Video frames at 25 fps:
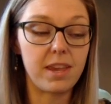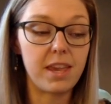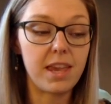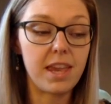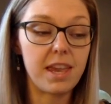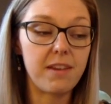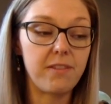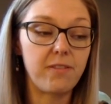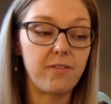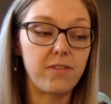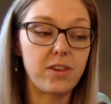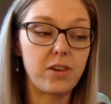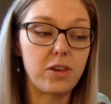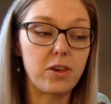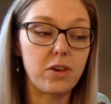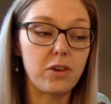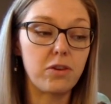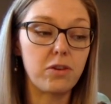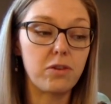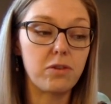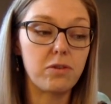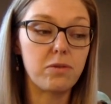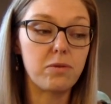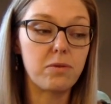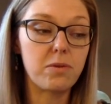If
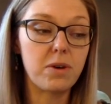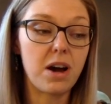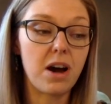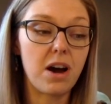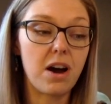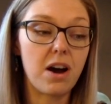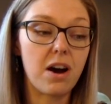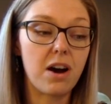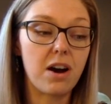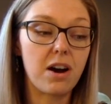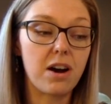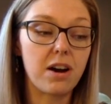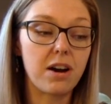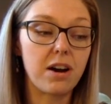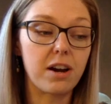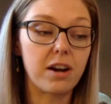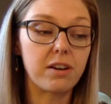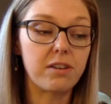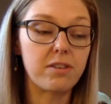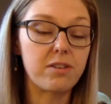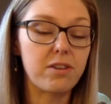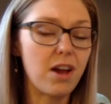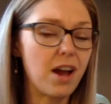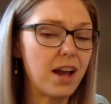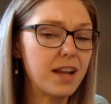you are
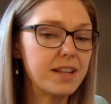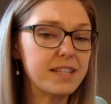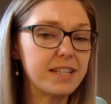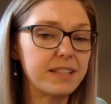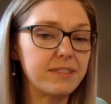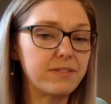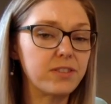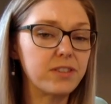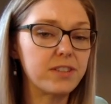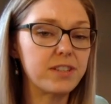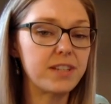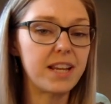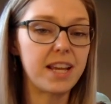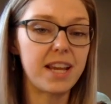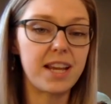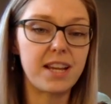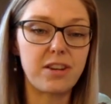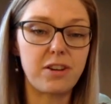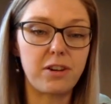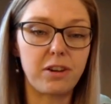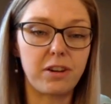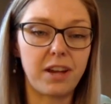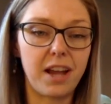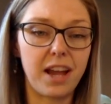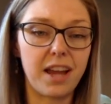not done for today and
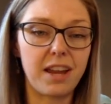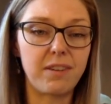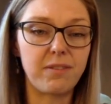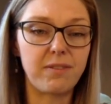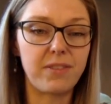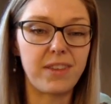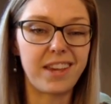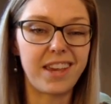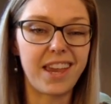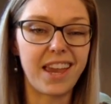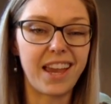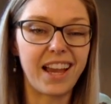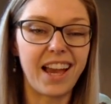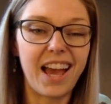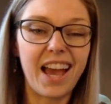you're kind of thinking,